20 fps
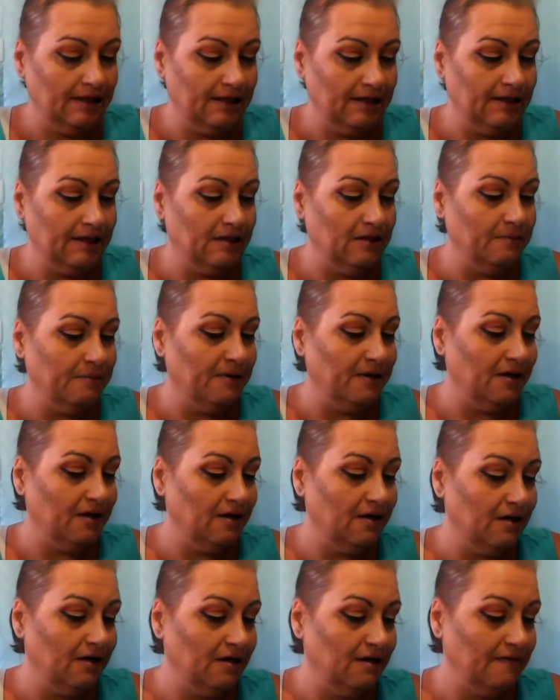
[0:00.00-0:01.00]
Another
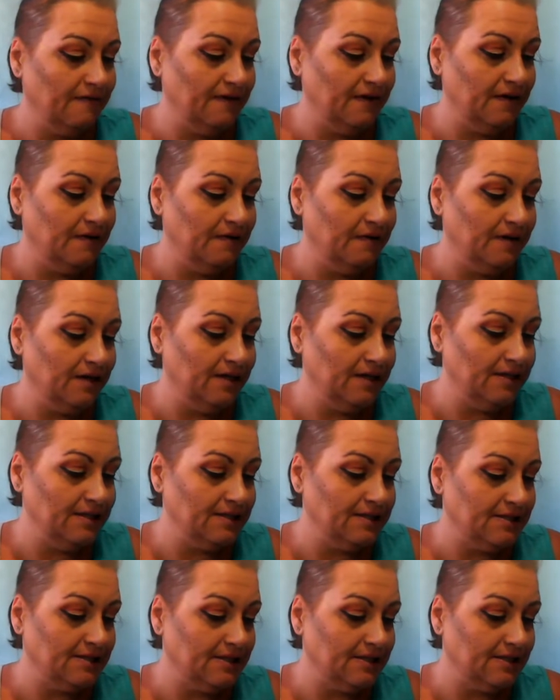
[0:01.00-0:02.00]
pair of
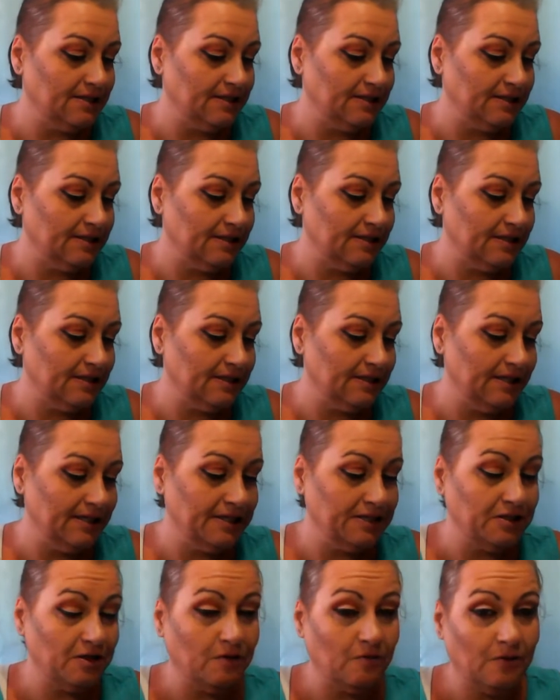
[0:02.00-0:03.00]
earrings.
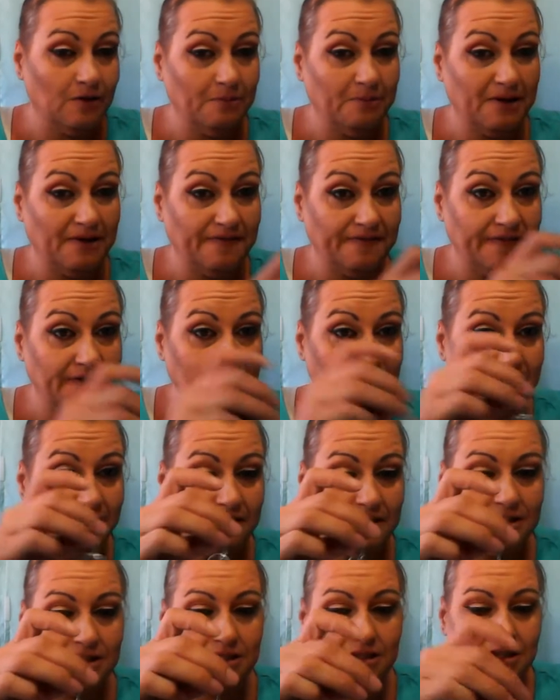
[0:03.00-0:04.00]
These are one of my
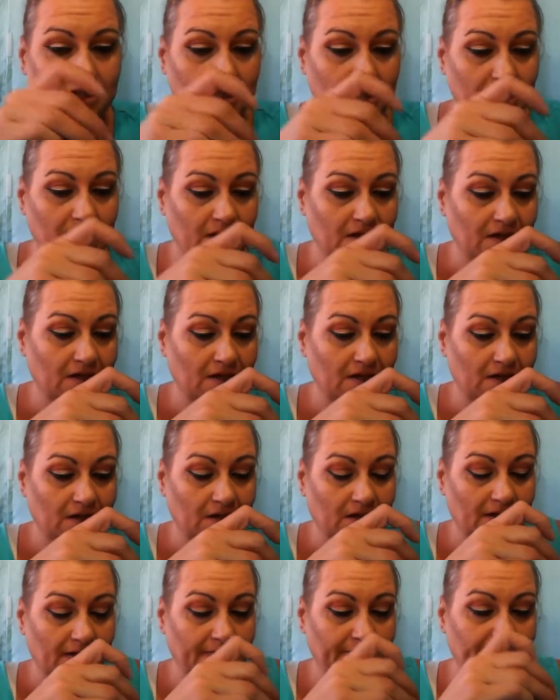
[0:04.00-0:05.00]
favorites.
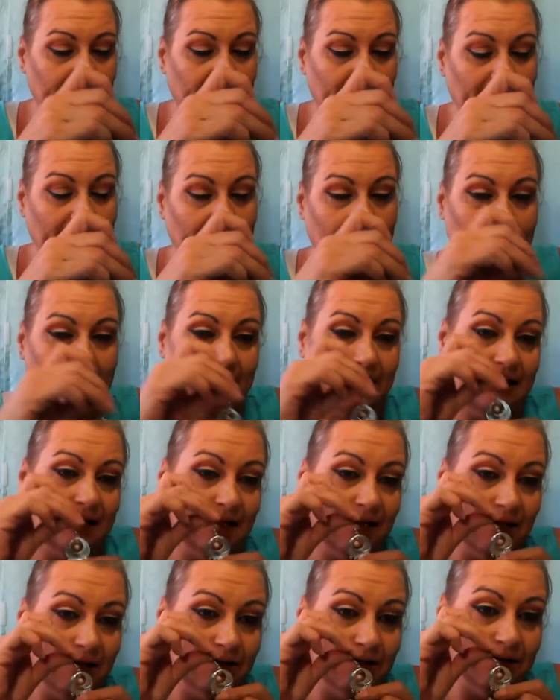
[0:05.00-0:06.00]
If I had
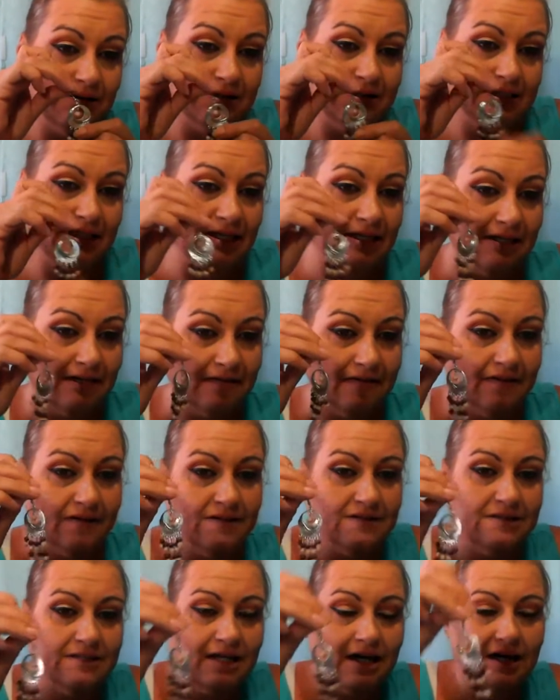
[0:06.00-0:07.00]
another set of
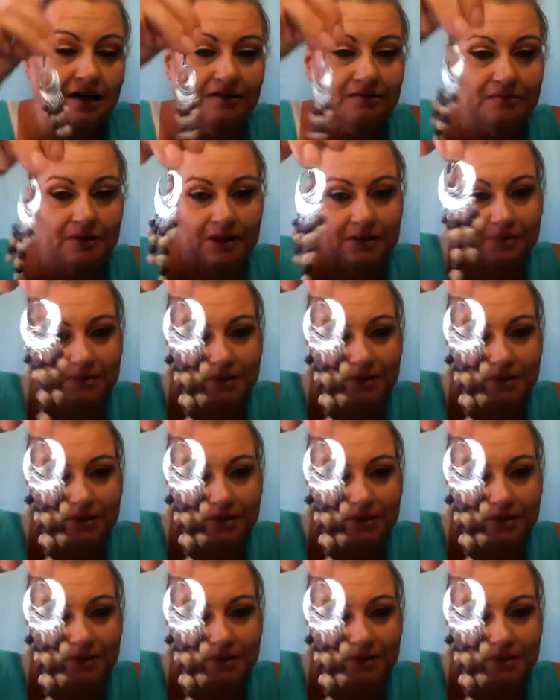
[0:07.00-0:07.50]
those, I'd make